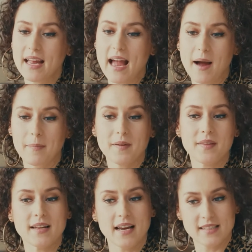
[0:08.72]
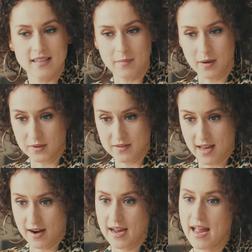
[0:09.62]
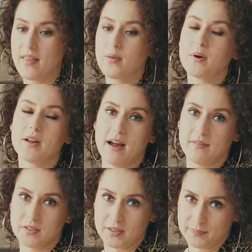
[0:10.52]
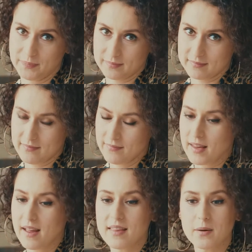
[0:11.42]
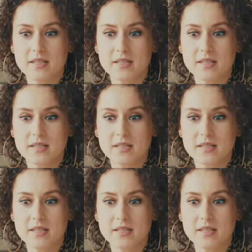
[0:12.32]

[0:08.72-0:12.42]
happened the next time I was there, and the one after. There